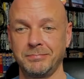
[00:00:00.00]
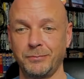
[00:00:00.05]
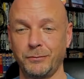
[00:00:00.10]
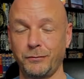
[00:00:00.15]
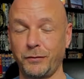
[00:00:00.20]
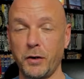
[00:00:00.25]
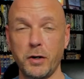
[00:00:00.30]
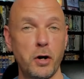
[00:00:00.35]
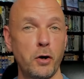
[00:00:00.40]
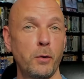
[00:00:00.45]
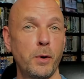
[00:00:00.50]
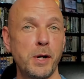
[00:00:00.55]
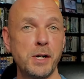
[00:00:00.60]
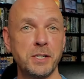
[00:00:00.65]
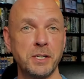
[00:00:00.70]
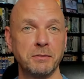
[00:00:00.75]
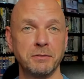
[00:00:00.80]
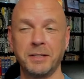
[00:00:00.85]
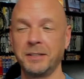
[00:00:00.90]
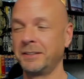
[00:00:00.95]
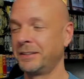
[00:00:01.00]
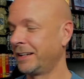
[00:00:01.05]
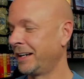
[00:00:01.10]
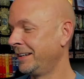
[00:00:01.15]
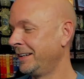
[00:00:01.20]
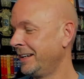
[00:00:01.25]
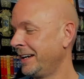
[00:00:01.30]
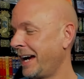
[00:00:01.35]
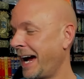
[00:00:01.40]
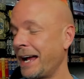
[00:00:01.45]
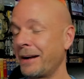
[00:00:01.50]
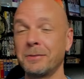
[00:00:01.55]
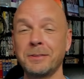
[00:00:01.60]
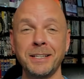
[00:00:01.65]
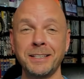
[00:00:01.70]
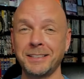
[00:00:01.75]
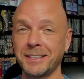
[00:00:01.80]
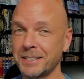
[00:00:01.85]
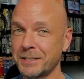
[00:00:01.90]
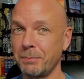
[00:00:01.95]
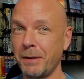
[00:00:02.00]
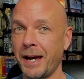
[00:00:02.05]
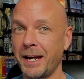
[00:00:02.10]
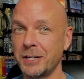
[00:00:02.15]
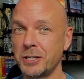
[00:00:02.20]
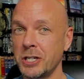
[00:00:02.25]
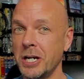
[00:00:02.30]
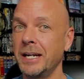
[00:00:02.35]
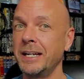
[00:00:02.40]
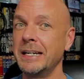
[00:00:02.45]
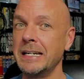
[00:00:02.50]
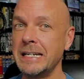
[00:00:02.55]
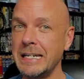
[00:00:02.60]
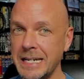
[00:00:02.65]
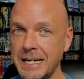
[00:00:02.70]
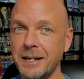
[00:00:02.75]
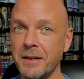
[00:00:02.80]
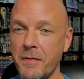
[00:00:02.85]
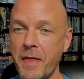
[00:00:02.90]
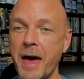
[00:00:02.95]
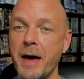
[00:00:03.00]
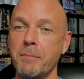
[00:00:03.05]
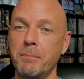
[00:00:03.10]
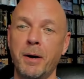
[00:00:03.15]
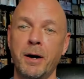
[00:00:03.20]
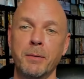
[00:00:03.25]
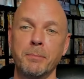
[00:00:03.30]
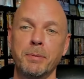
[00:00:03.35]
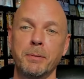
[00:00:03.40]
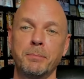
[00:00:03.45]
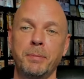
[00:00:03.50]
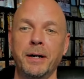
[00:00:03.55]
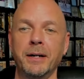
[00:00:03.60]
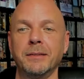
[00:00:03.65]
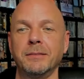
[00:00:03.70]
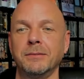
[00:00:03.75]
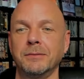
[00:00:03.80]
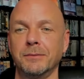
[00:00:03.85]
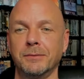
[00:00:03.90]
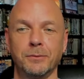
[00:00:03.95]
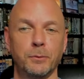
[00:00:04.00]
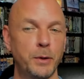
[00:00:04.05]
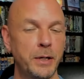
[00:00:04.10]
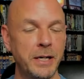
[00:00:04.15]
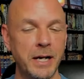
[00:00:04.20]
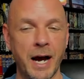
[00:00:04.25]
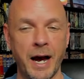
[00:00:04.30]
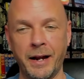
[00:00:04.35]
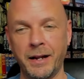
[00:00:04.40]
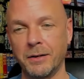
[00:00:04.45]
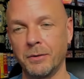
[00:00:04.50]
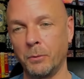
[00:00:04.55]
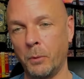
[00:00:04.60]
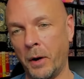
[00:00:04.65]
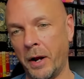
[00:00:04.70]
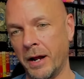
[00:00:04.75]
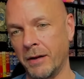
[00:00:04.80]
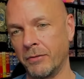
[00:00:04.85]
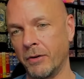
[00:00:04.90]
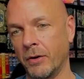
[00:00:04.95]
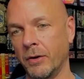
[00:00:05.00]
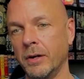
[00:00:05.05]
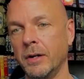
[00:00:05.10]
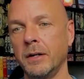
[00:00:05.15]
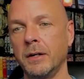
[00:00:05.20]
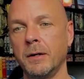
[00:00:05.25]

For no reason. I don't think this match needed that bump, but we got it, whatever.